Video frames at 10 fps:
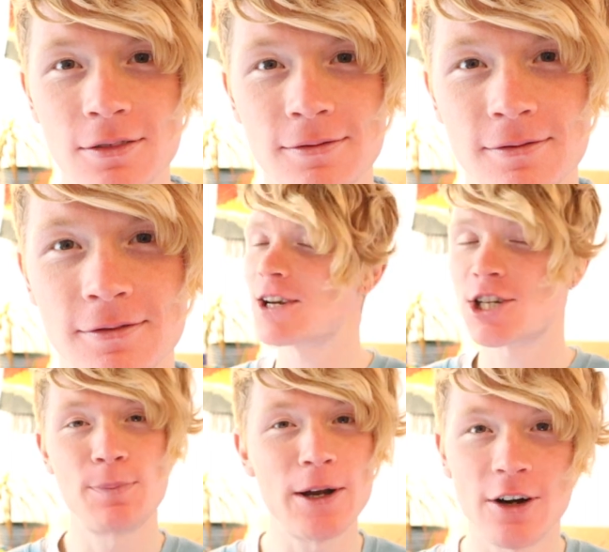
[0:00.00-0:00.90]
Now from
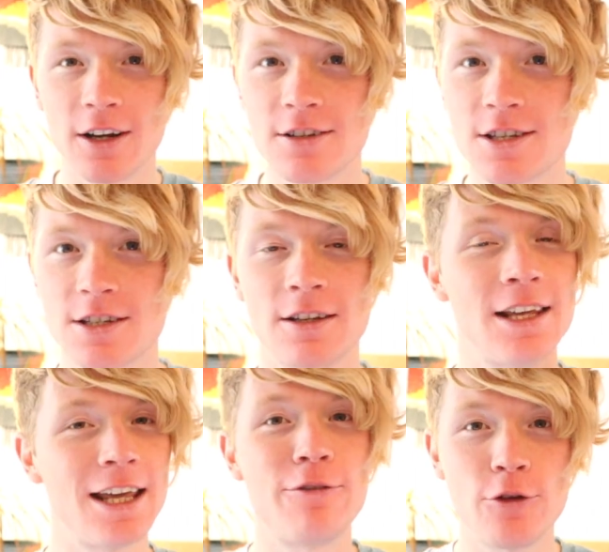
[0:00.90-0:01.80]
experience,
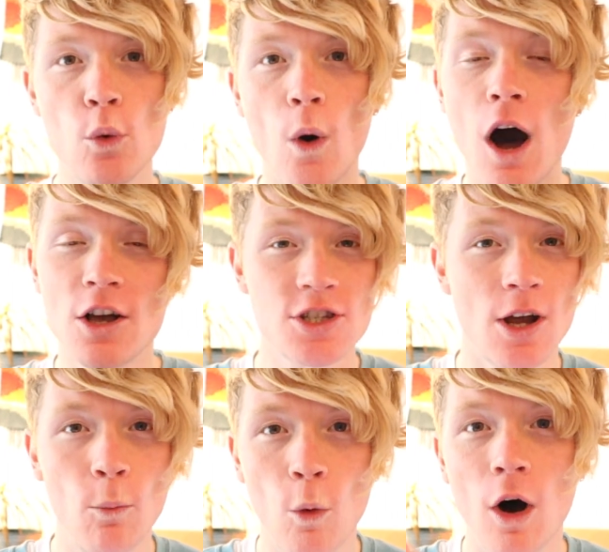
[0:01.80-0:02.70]
if you are
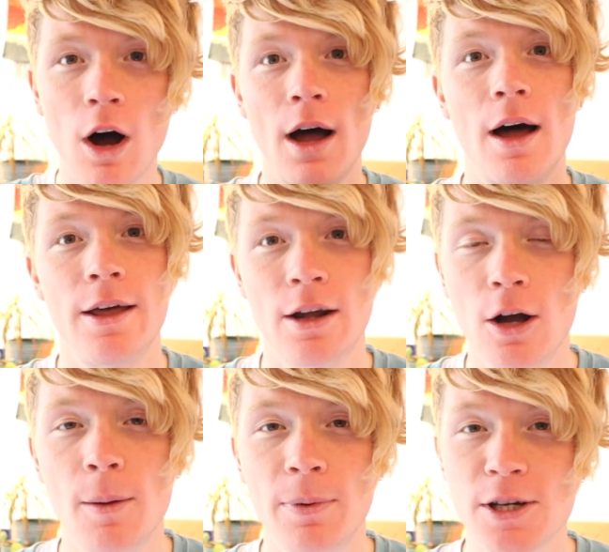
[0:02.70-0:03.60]
somewhat an
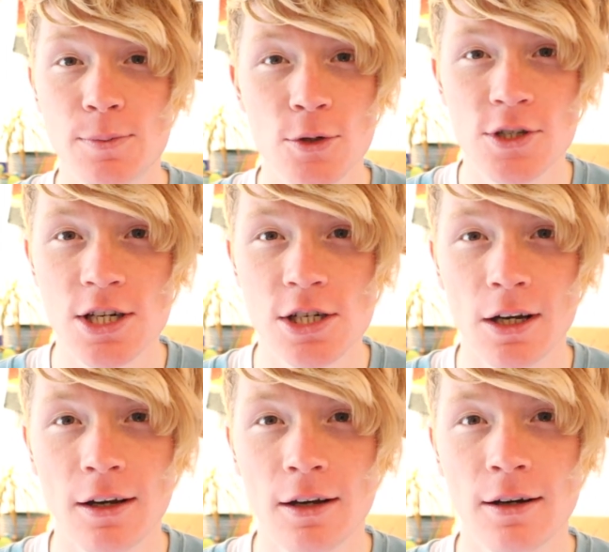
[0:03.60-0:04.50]
accomplished
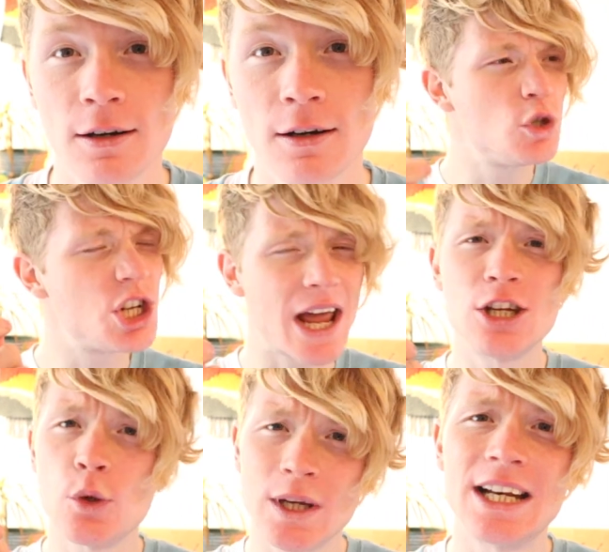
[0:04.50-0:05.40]
musician and you
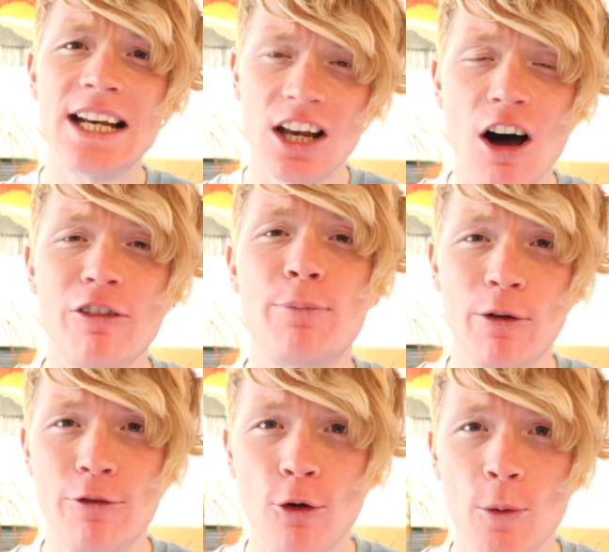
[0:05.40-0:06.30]
genuinely love
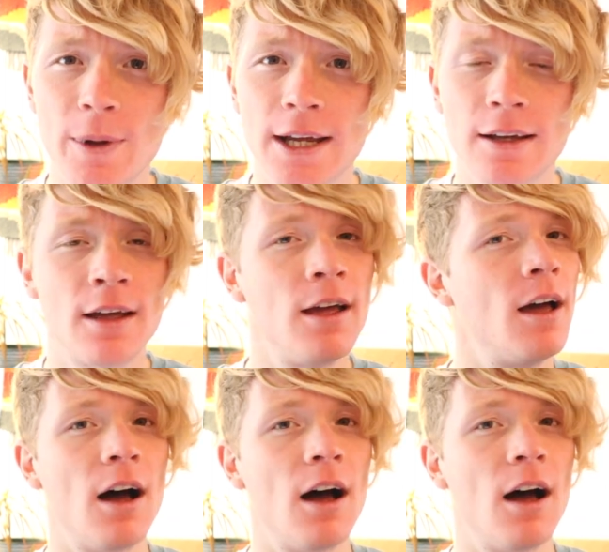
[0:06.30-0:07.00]
performing